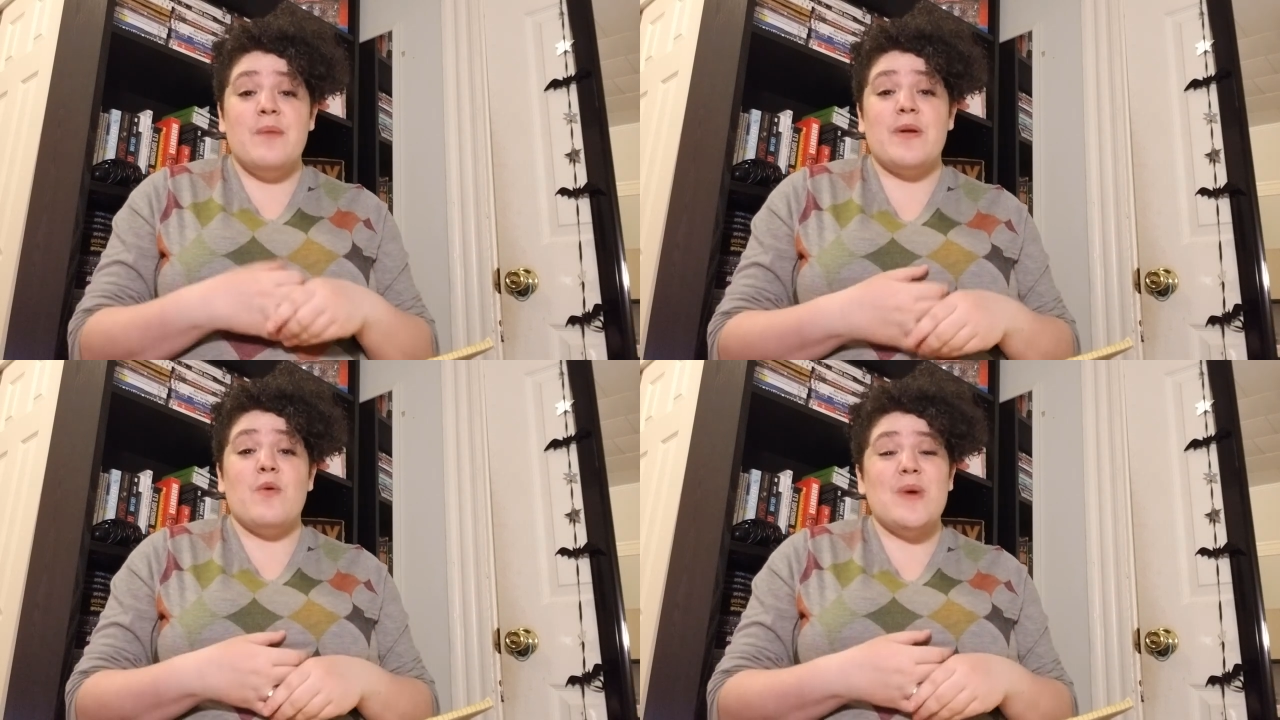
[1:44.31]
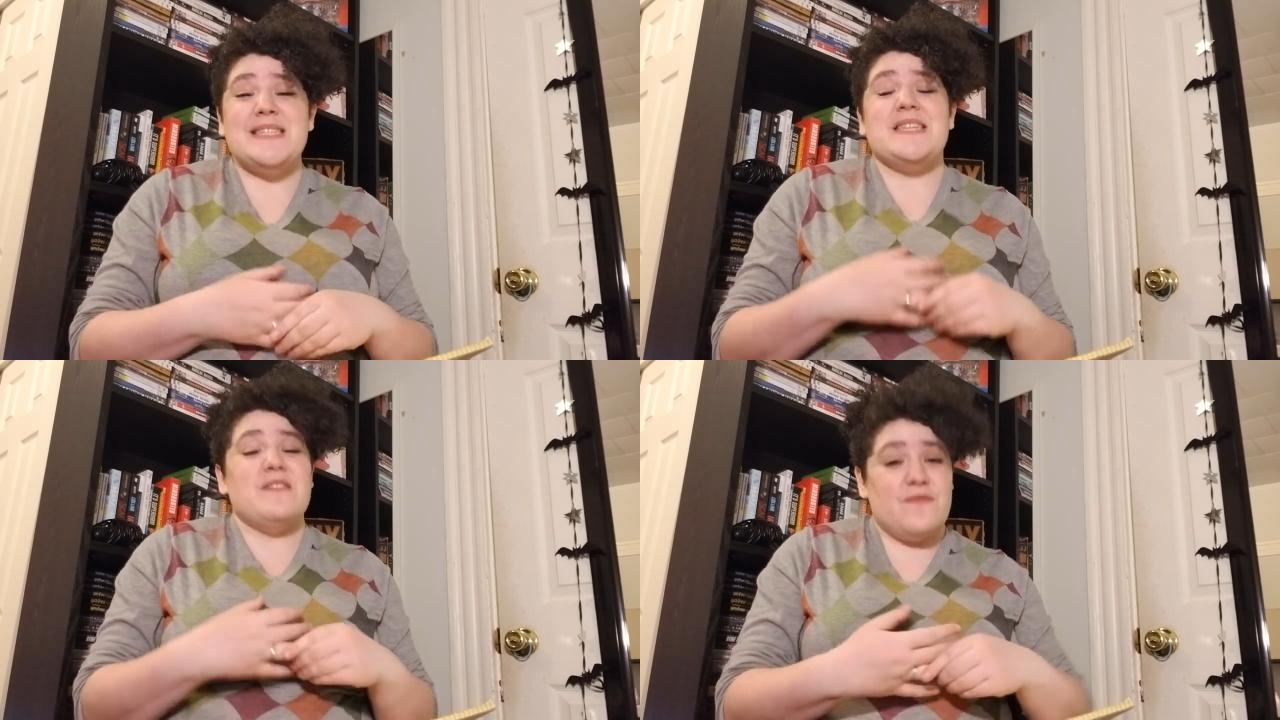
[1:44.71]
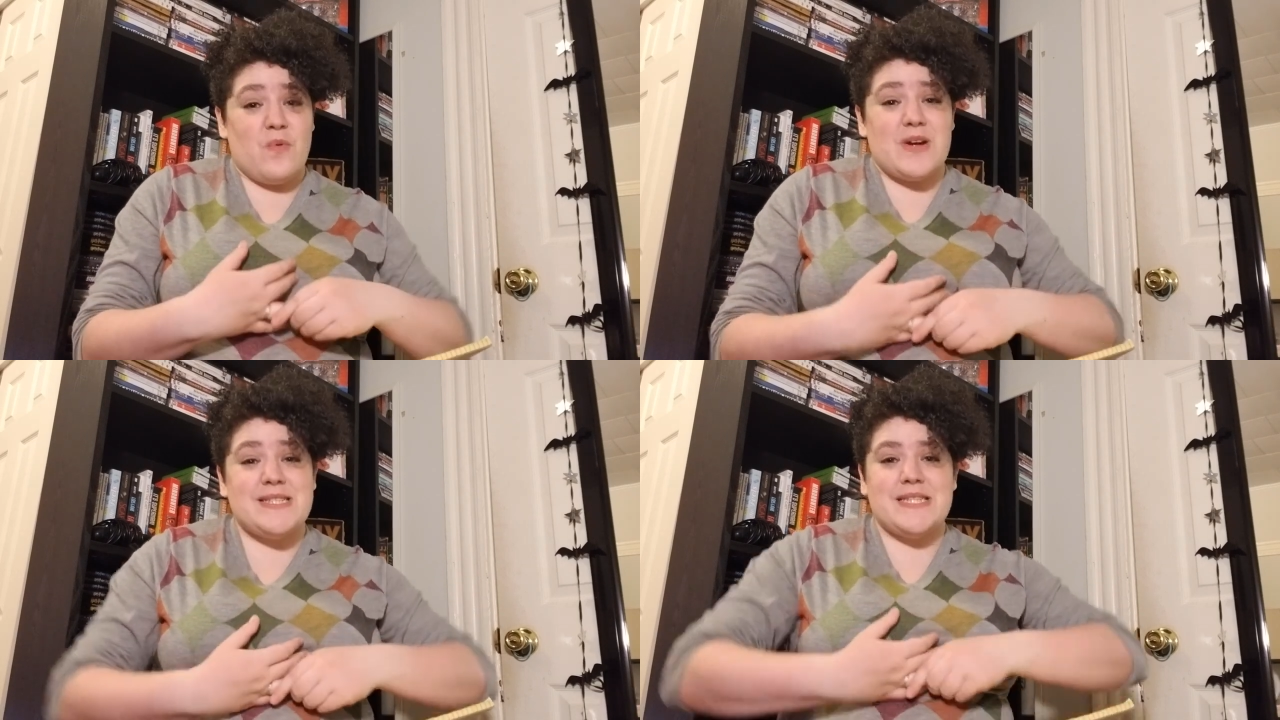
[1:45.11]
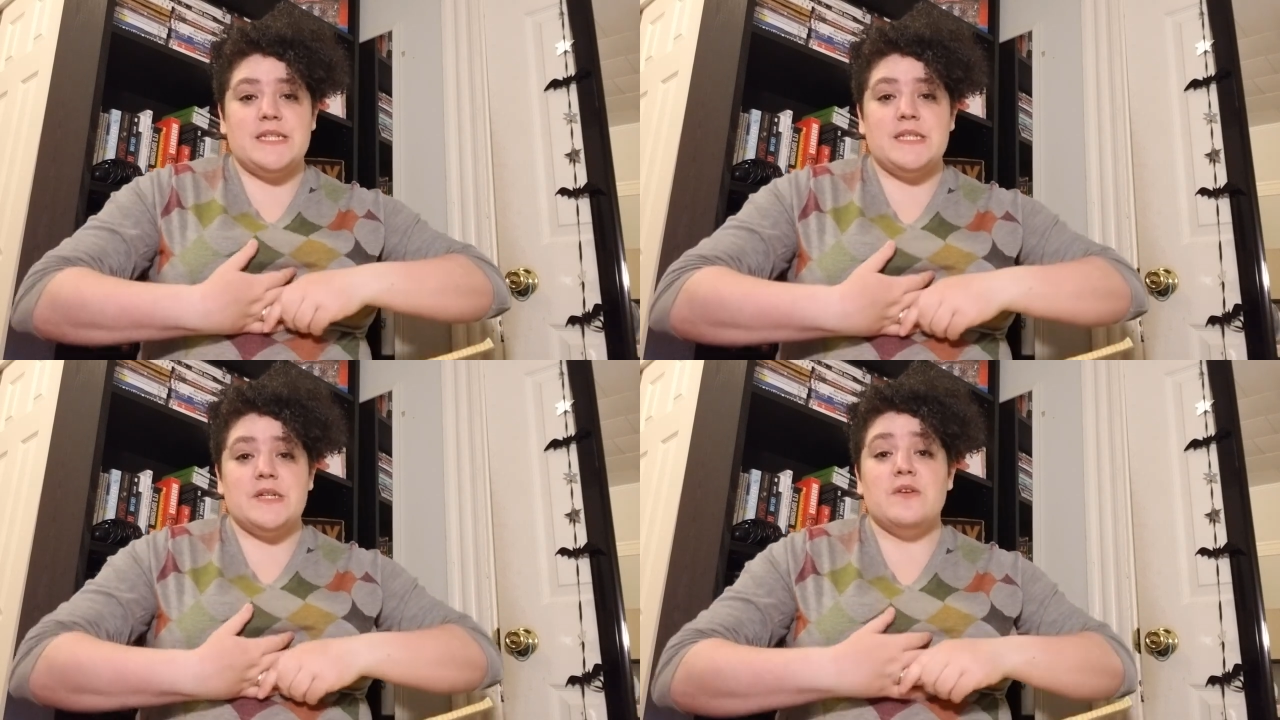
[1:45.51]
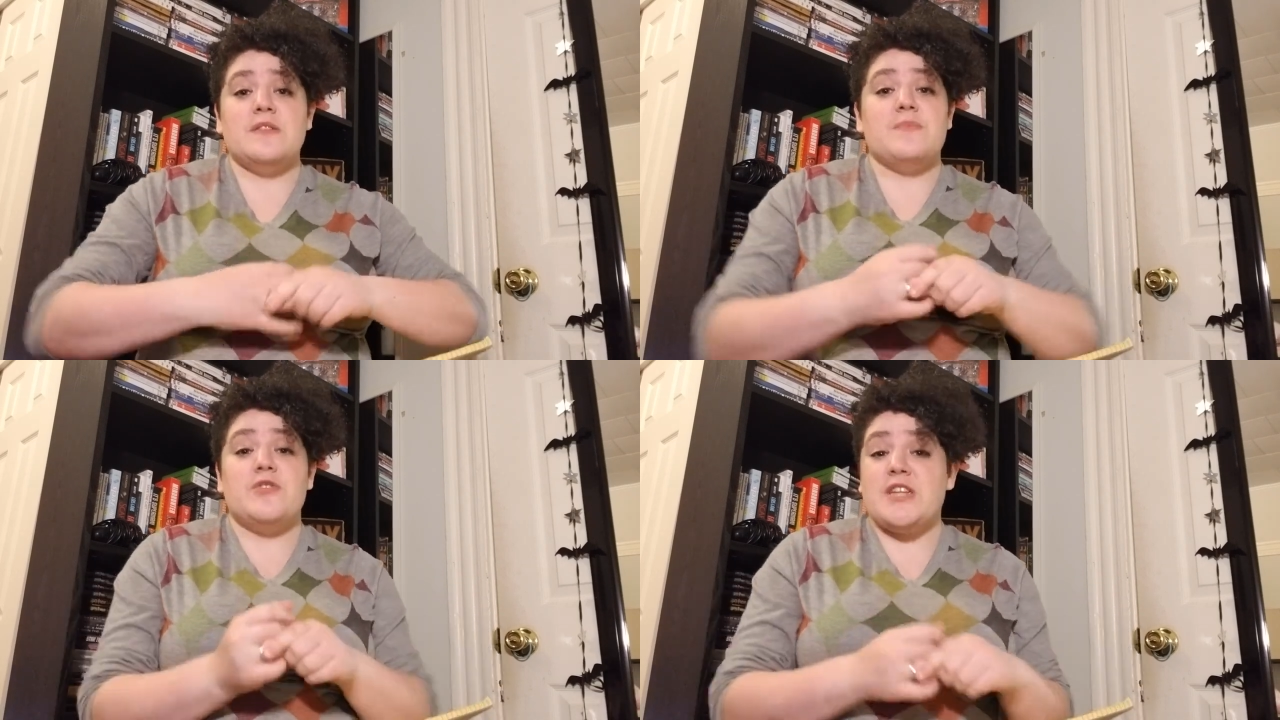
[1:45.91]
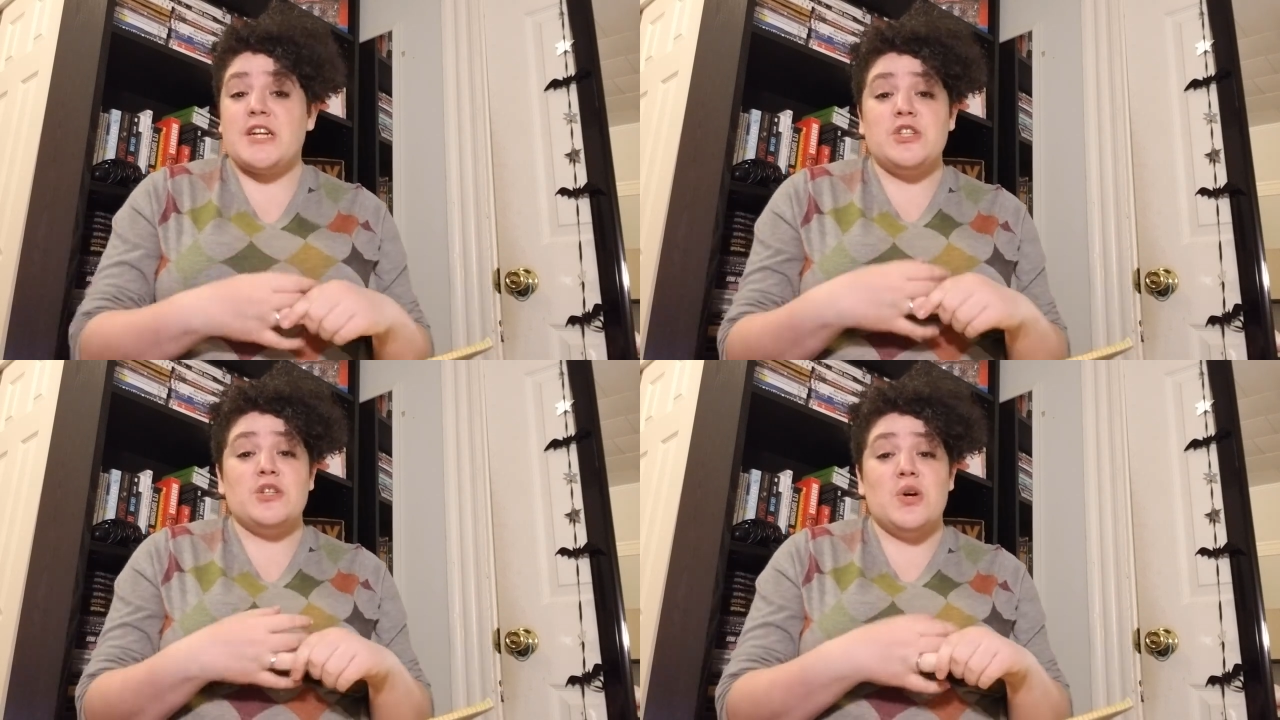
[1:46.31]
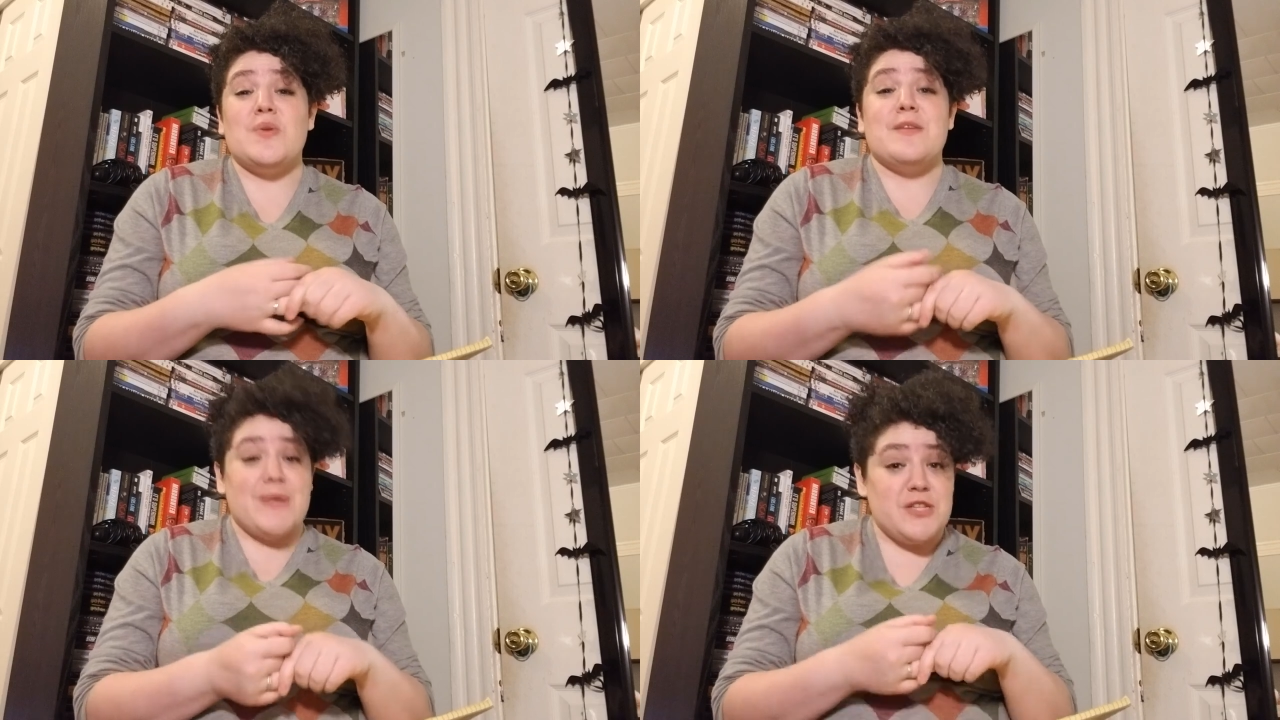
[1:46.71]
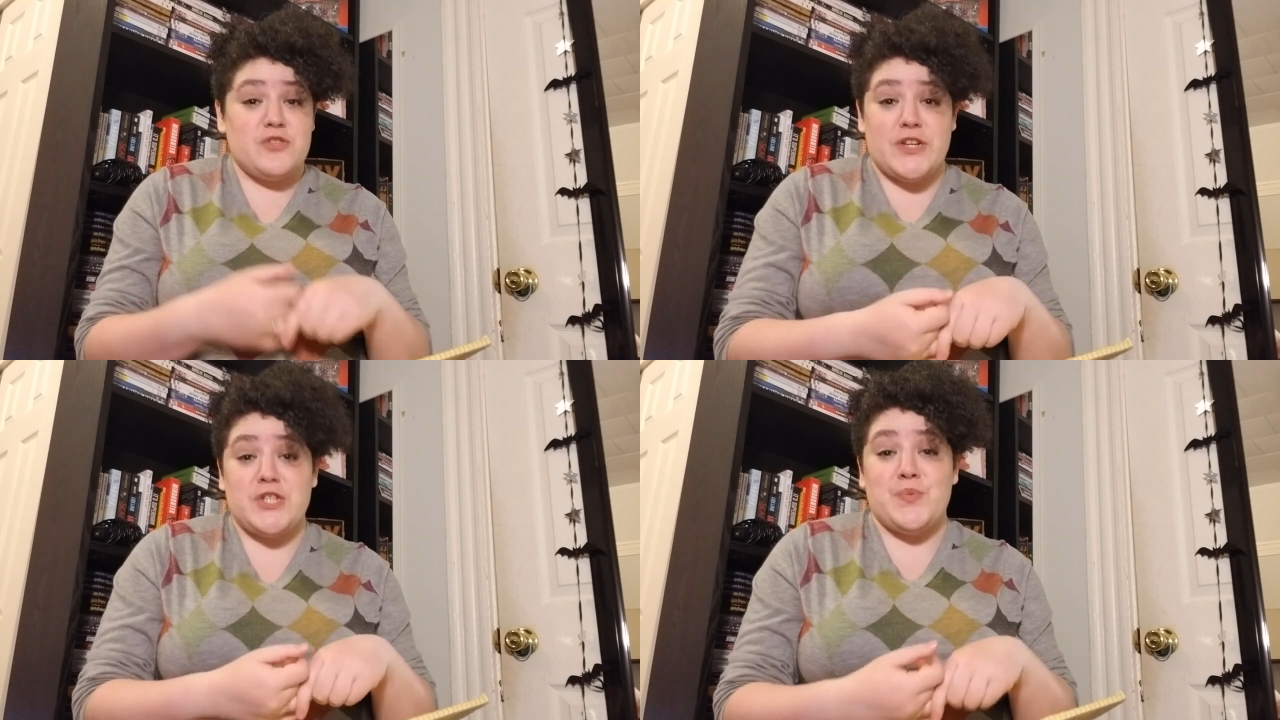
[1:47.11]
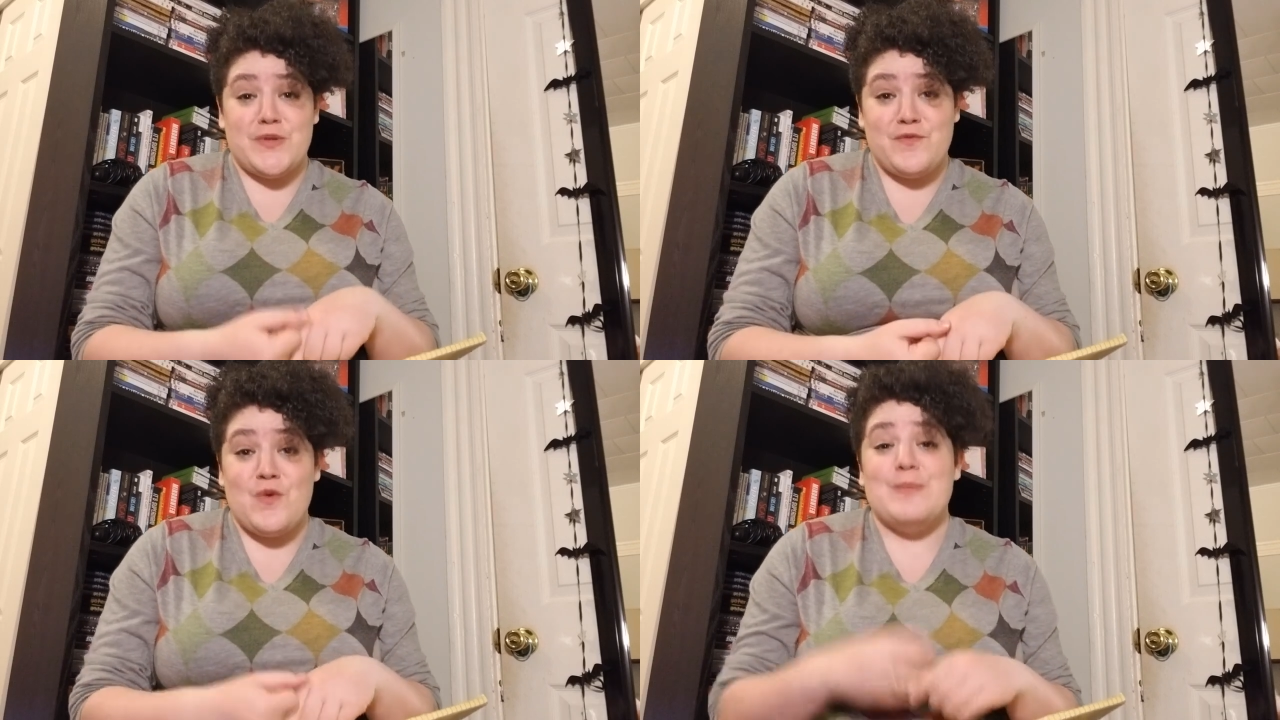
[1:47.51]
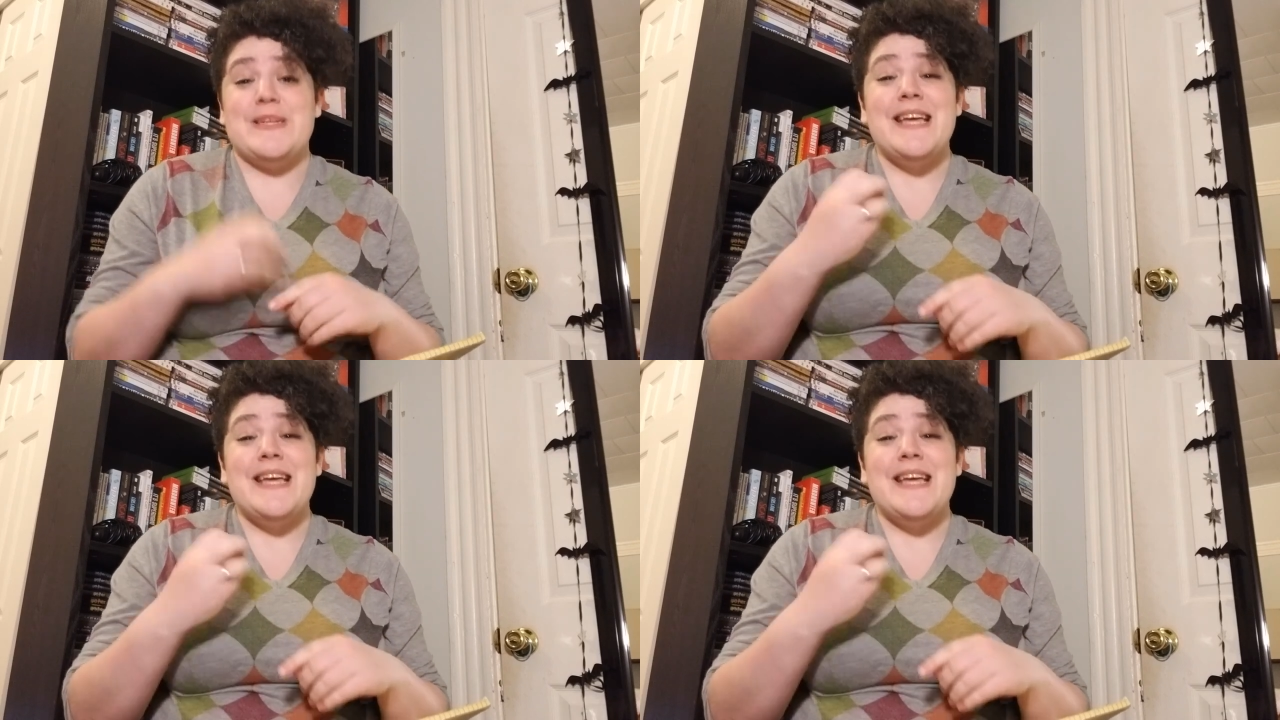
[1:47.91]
but it wasn't enforced until the Production Code Administration was formed